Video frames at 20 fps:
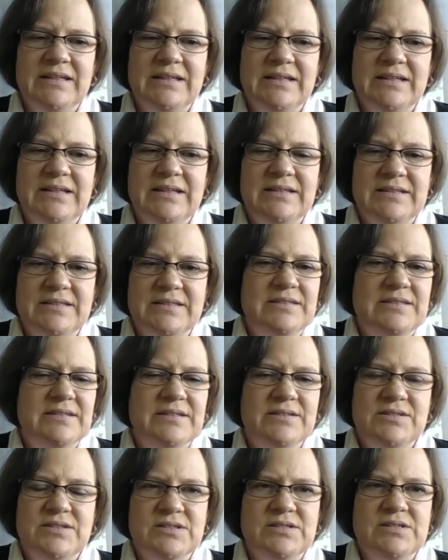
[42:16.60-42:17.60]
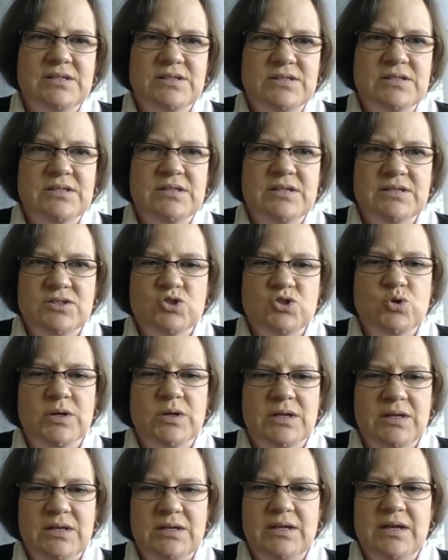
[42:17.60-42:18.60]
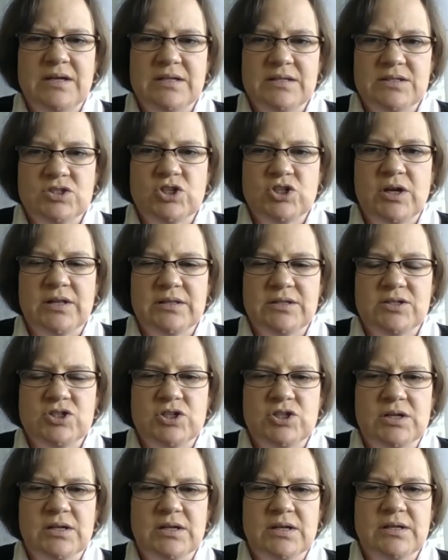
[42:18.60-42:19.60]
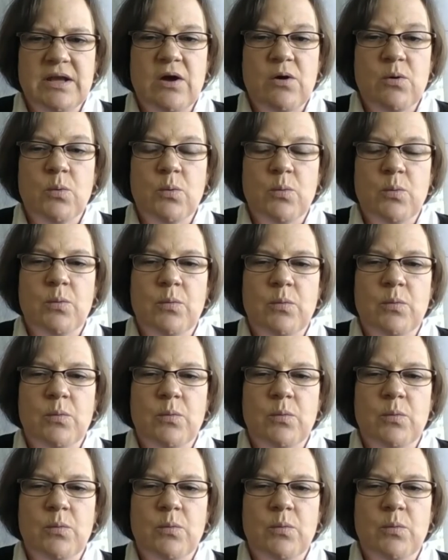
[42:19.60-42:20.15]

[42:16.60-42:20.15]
it's it's just it's it's tricky and it's challenging now